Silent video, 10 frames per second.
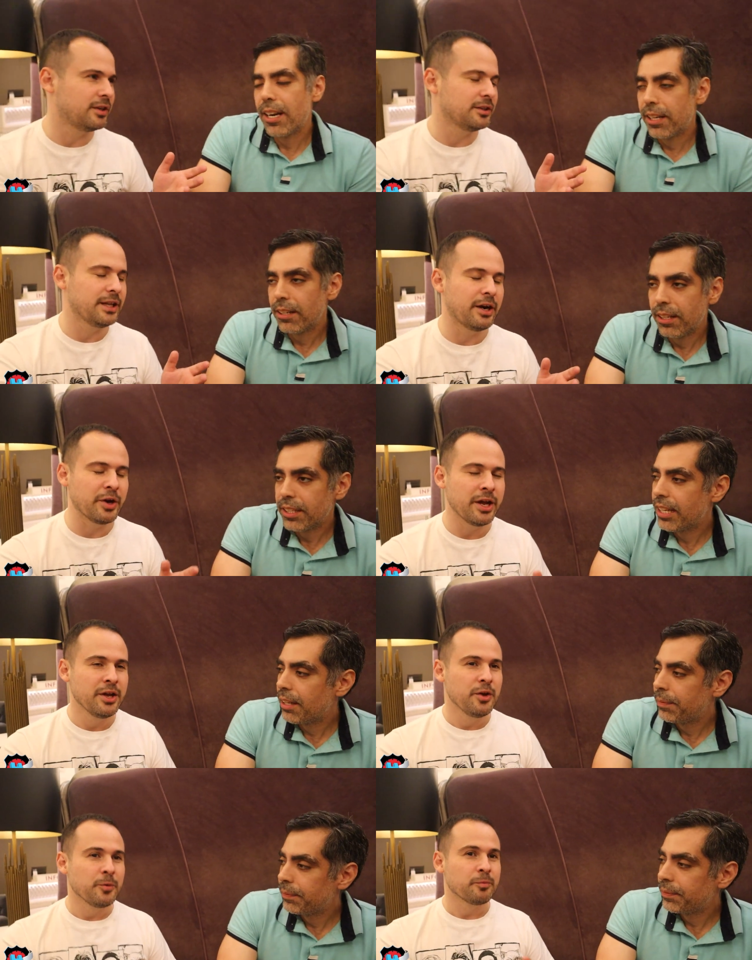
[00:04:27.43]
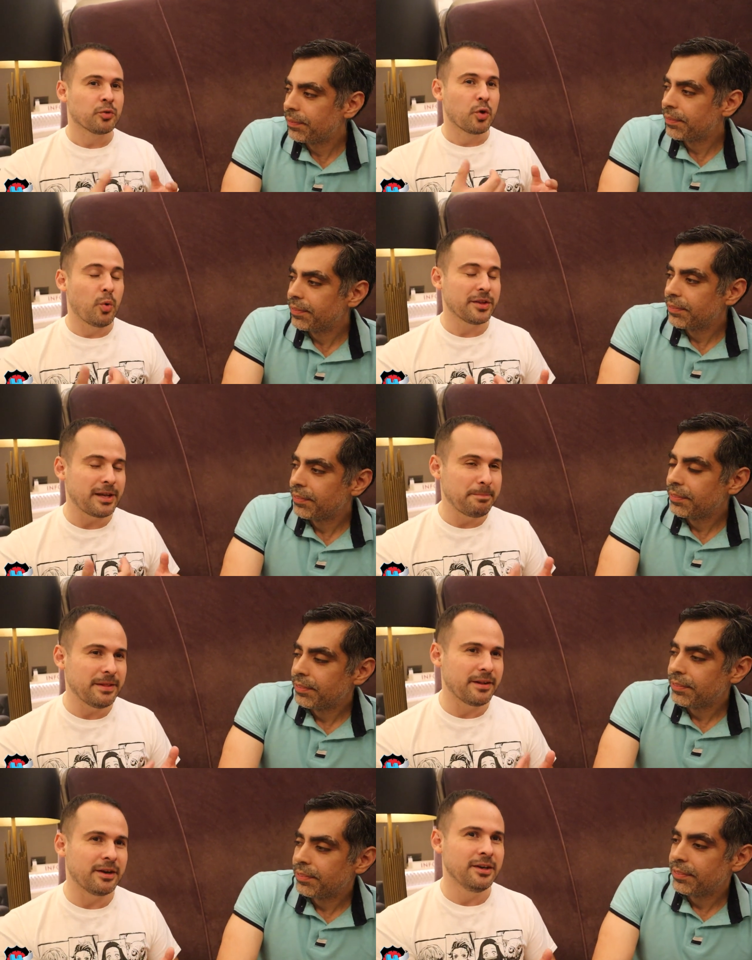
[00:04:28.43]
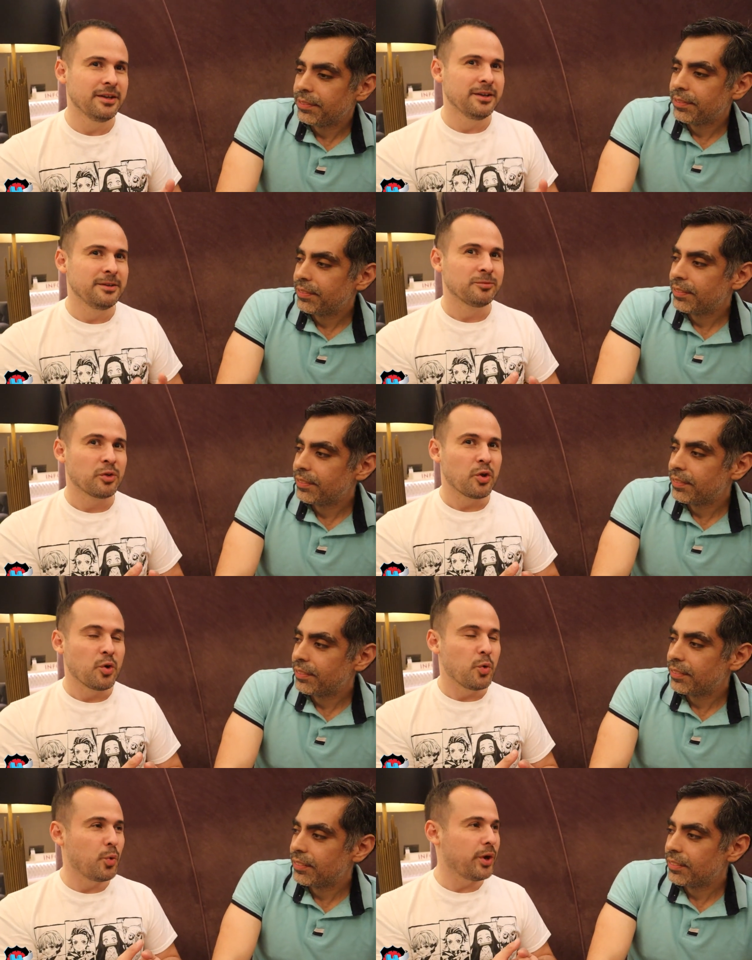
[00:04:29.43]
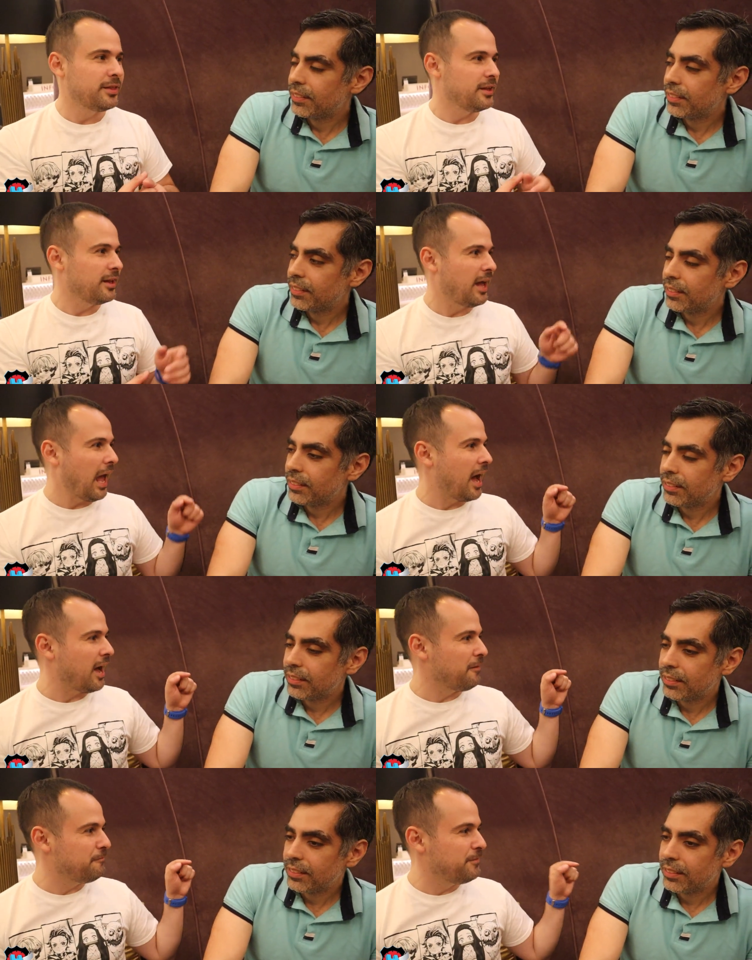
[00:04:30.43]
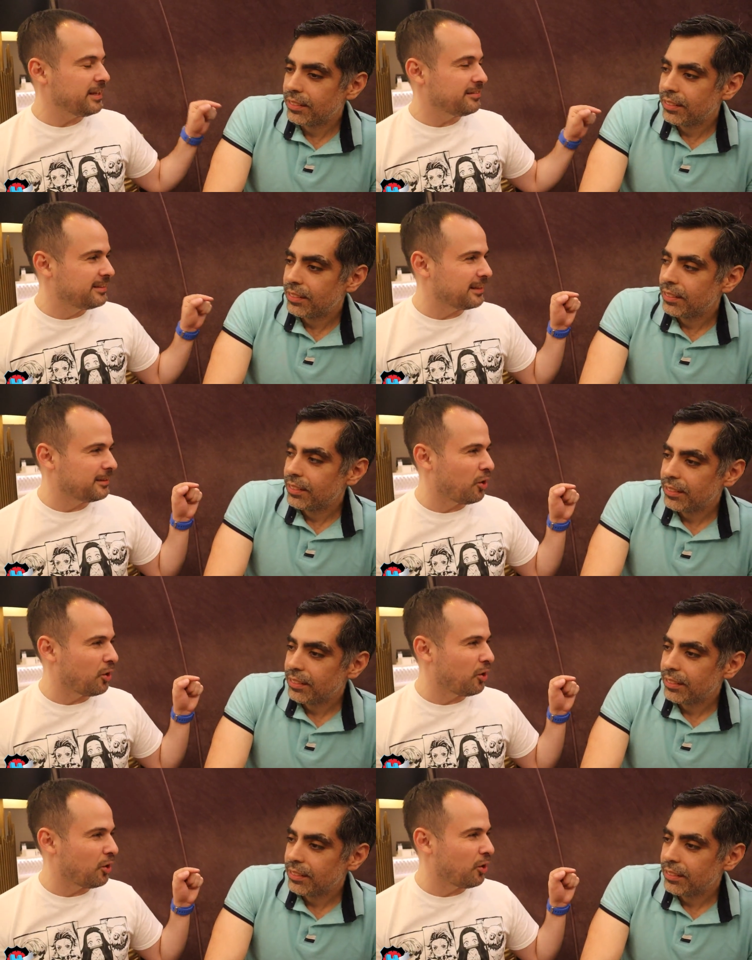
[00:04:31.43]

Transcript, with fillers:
Speaker 1: starting area. Yeah. What happened there? With a fix that